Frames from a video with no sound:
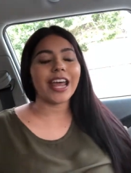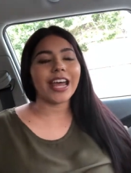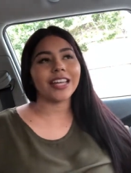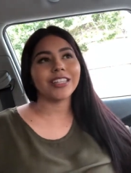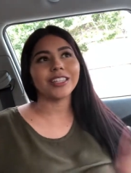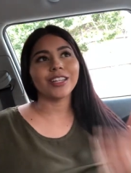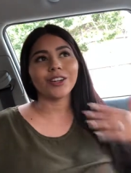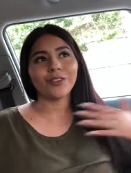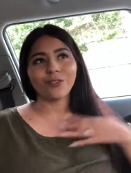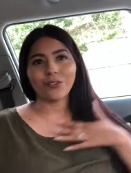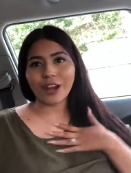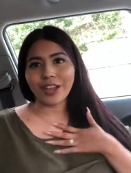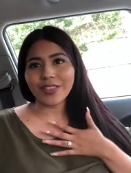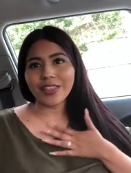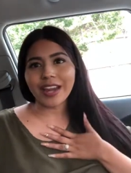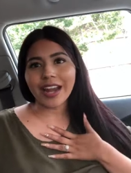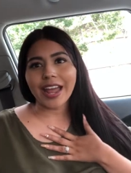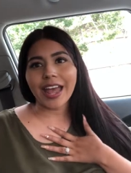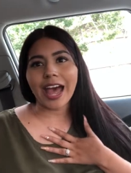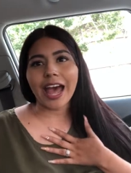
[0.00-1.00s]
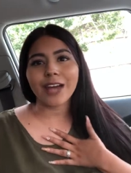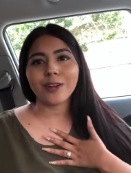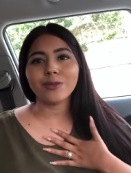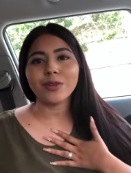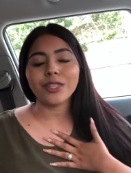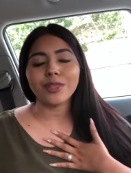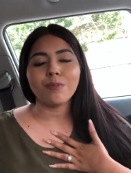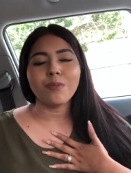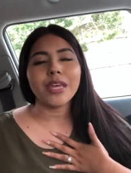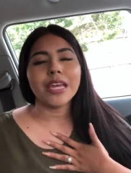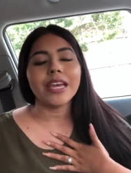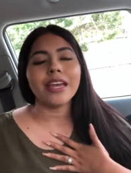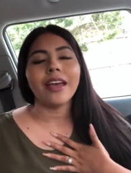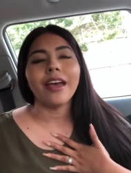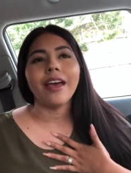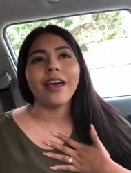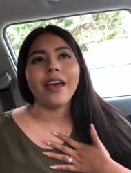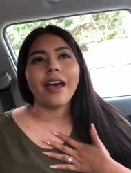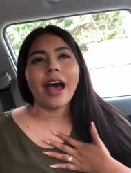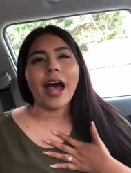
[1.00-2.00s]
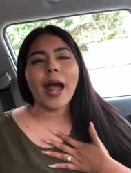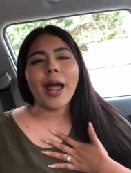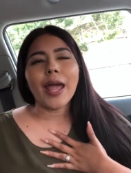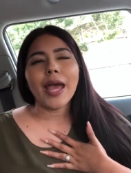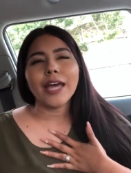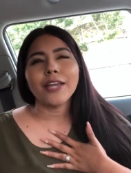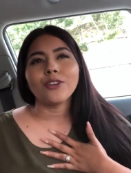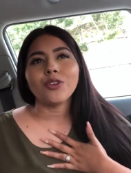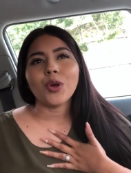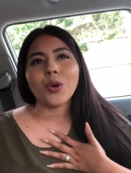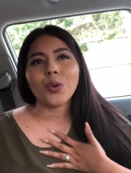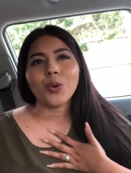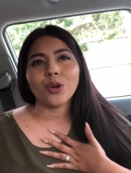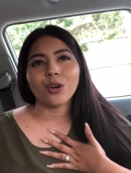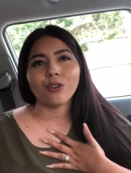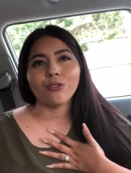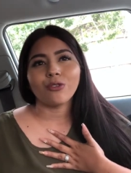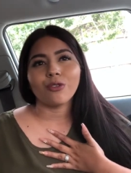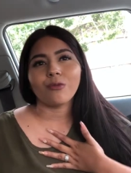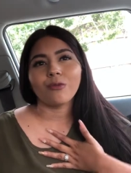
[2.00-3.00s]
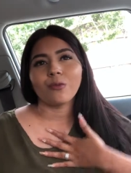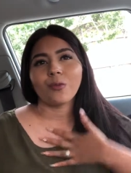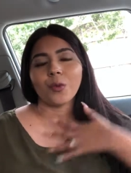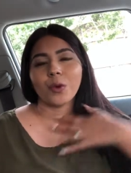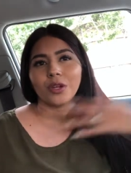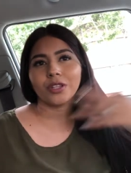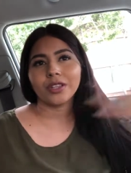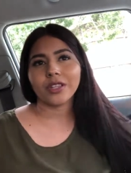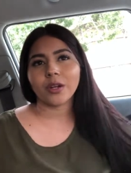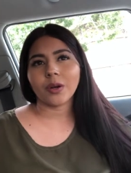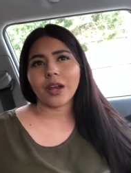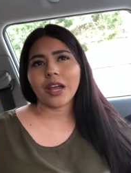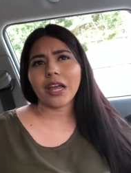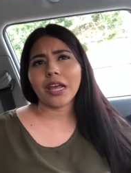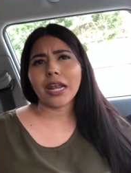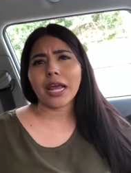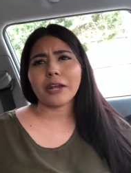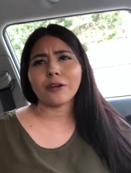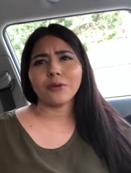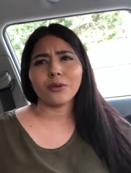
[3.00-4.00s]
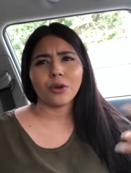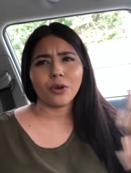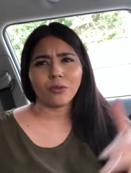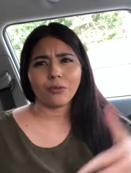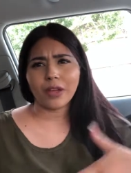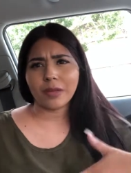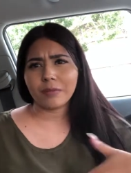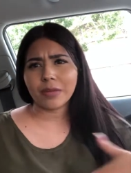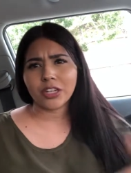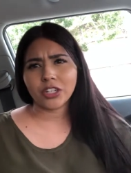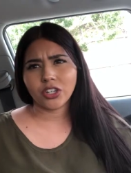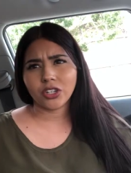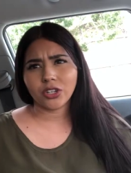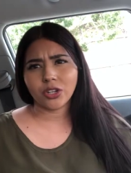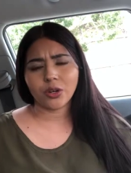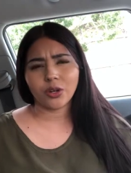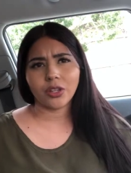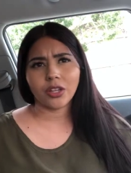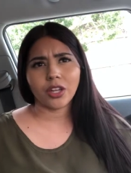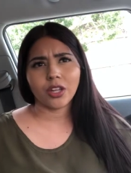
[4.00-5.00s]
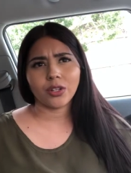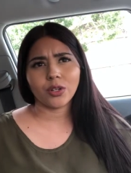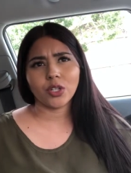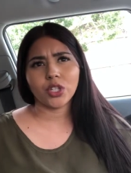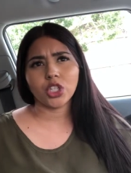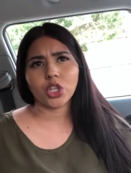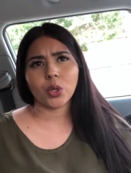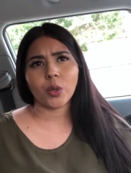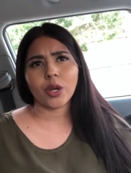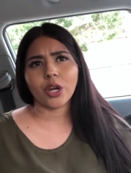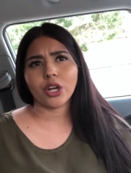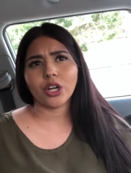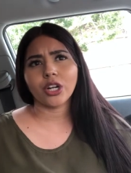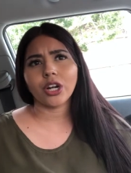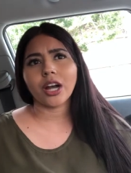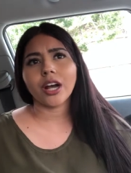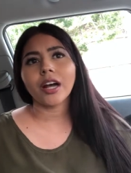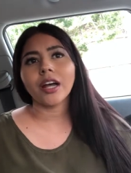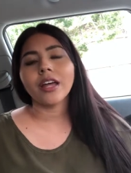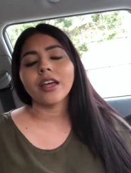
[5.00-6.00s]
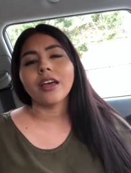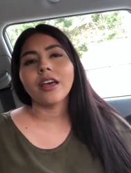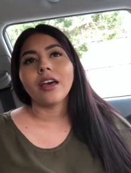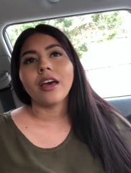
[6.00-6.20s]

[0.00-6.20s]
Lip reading: And the friend that I had with me, I had known her from 4th grade. I don't know if I mentioned her in the other story or not.